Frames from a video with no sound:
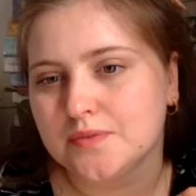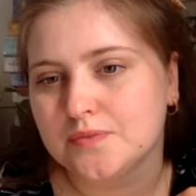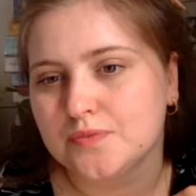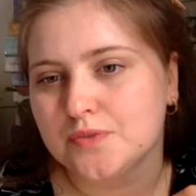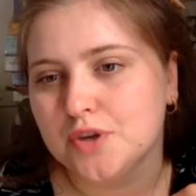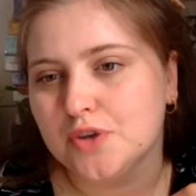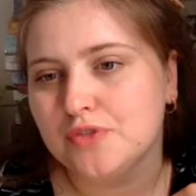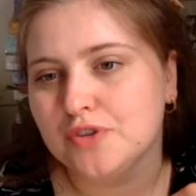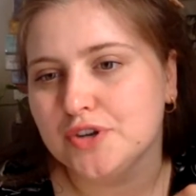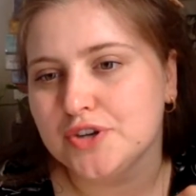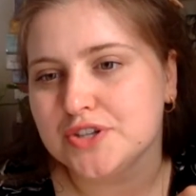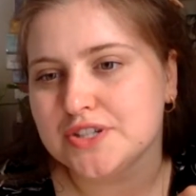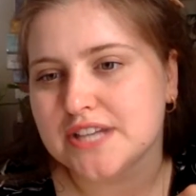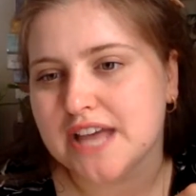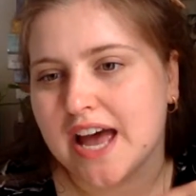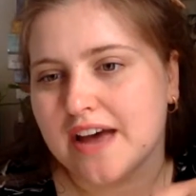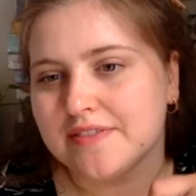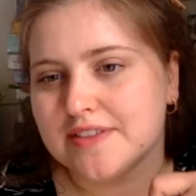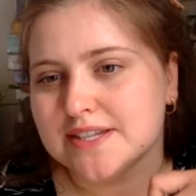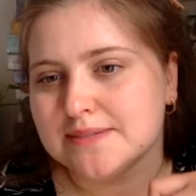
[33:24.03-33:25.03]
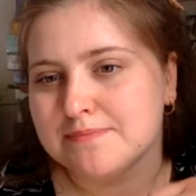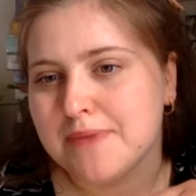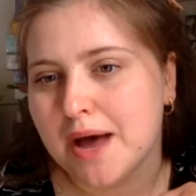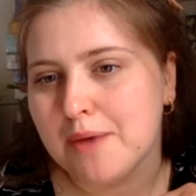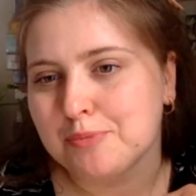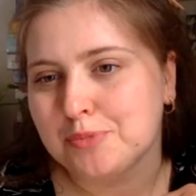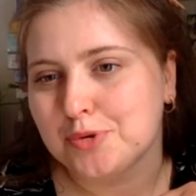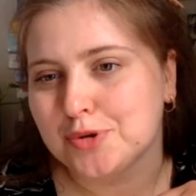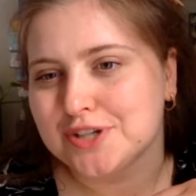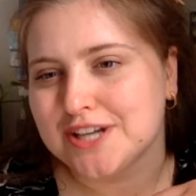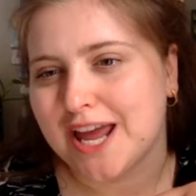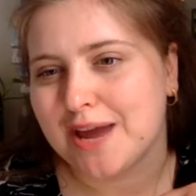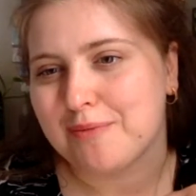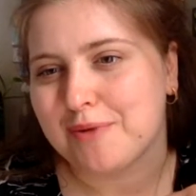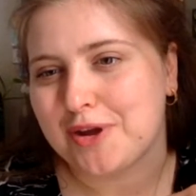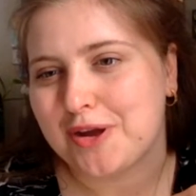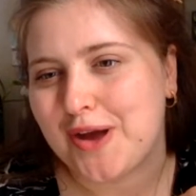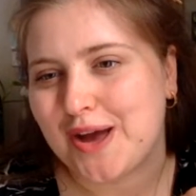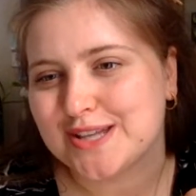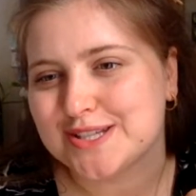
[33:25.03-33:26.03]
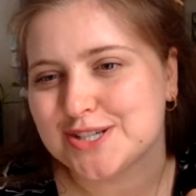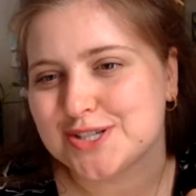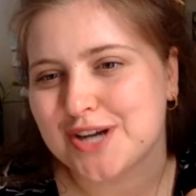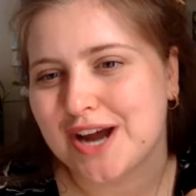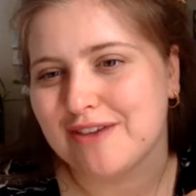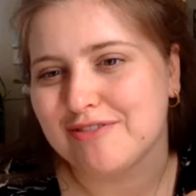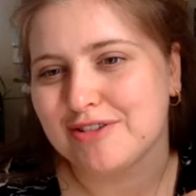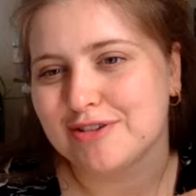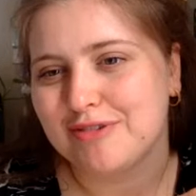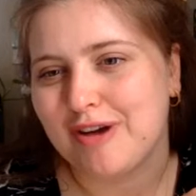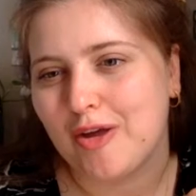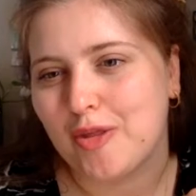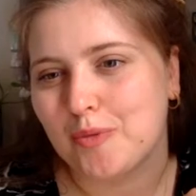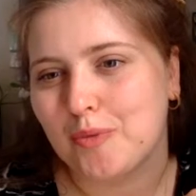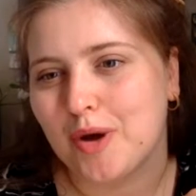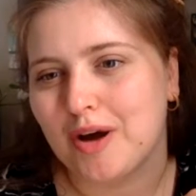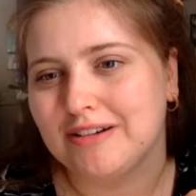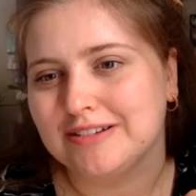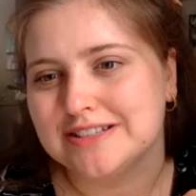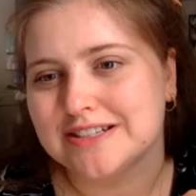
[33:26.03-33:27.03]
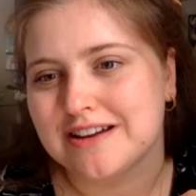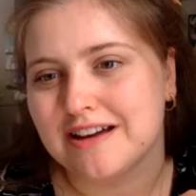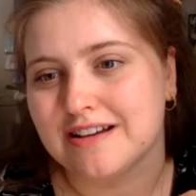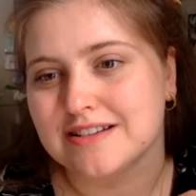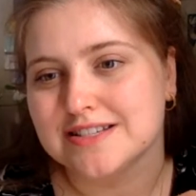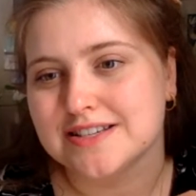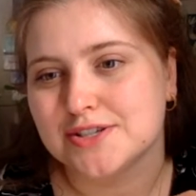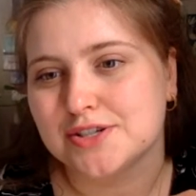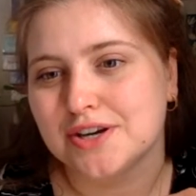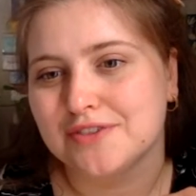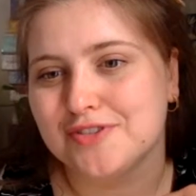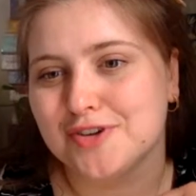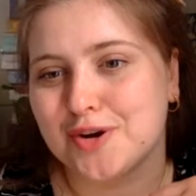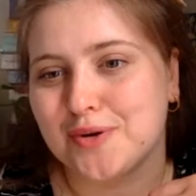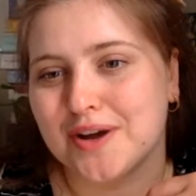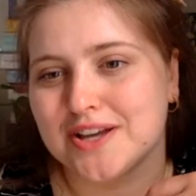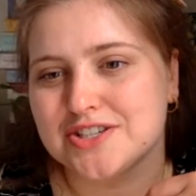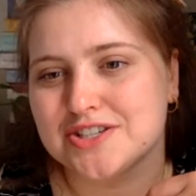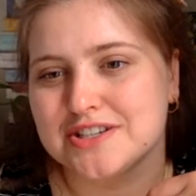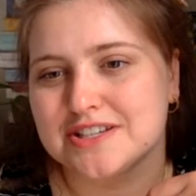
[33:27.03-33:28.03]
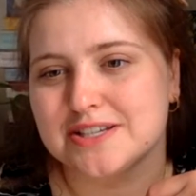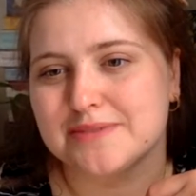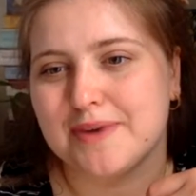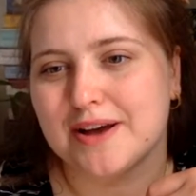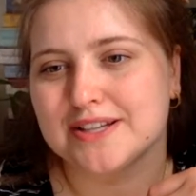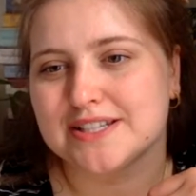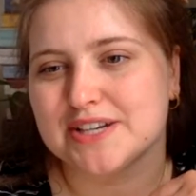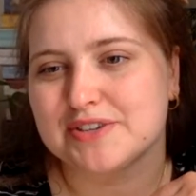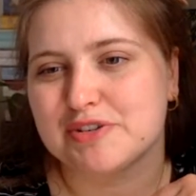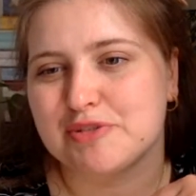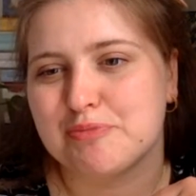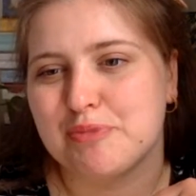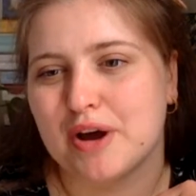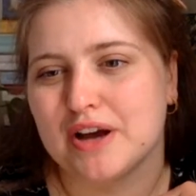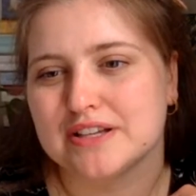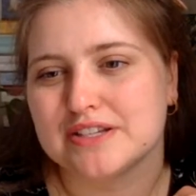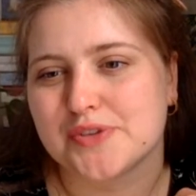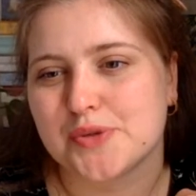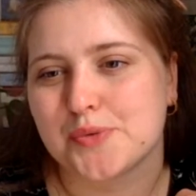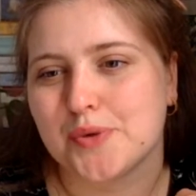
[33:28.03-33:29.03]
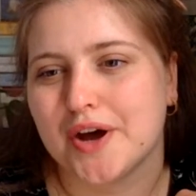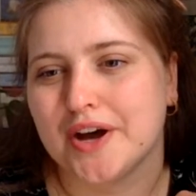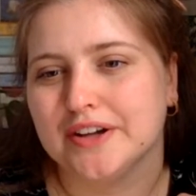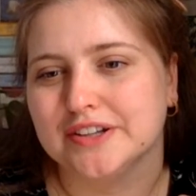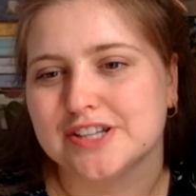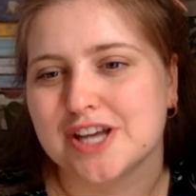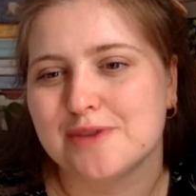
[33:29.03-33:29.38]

You've all used to have this map board game where you had to travel around the world and answer trivia questions about different parts of the world.